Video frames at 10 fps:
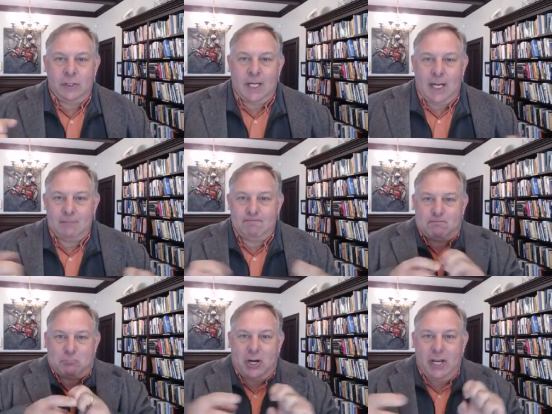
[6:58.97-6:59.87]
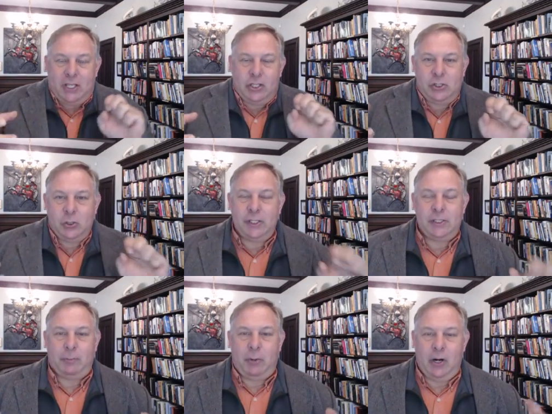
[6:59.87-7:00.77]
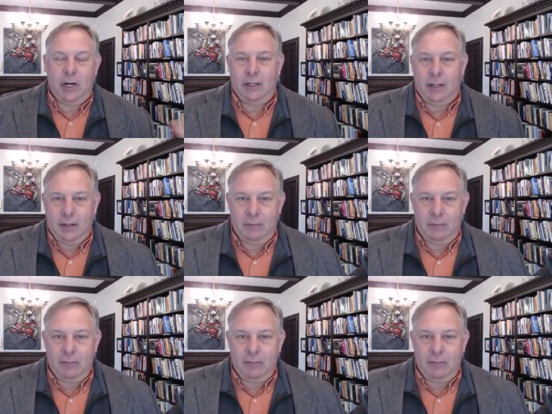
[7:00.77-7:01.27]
kind of break their joints apart